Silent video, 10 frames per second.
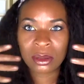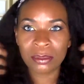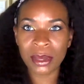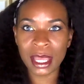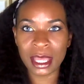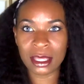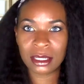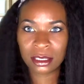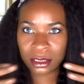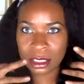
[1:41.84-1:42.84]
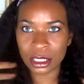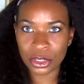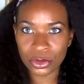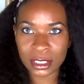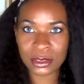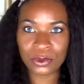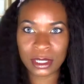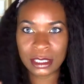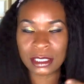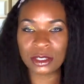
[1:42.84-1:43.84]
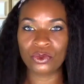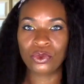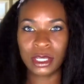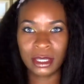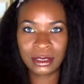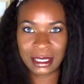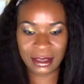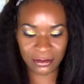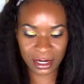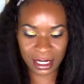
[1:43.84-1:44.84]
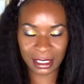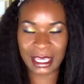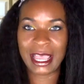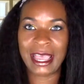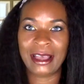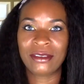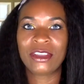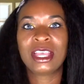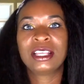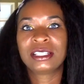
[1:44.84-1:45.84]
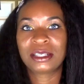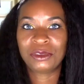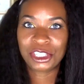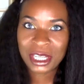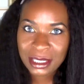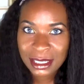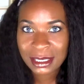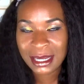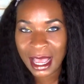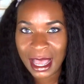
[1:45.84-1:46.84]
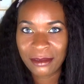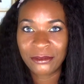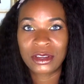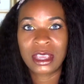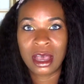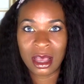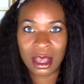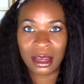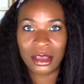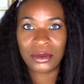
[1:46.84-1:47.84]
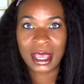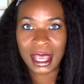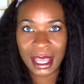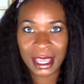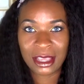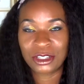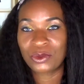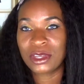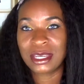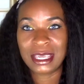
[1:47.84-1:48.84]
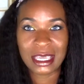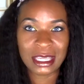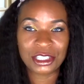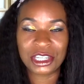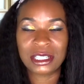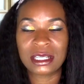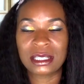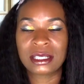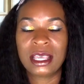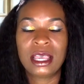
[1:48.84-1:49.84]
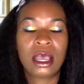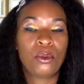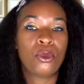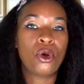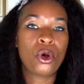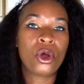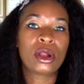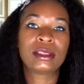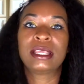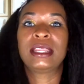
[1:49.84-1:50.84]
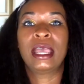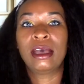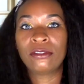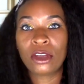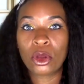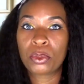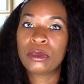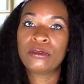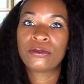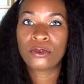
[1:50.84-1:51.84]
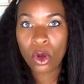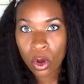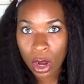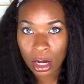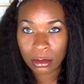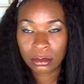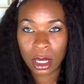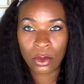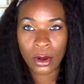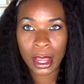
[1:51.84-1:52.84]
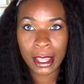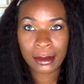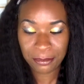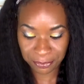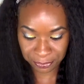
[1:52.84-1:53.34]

But the newest ones will definitely have some Jesus time for y'all, okay? Because we need Jesus more than ever before, all right?